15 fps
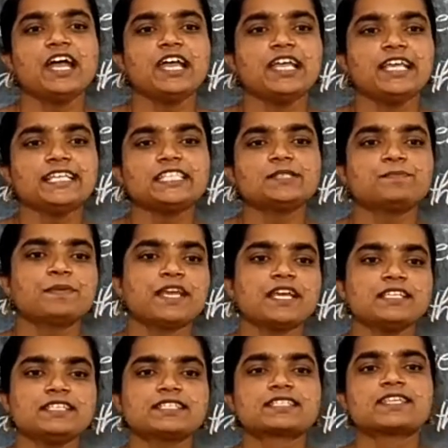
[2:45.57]
To play
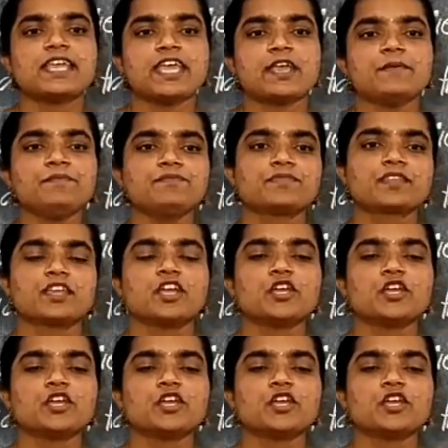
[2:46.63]
this game,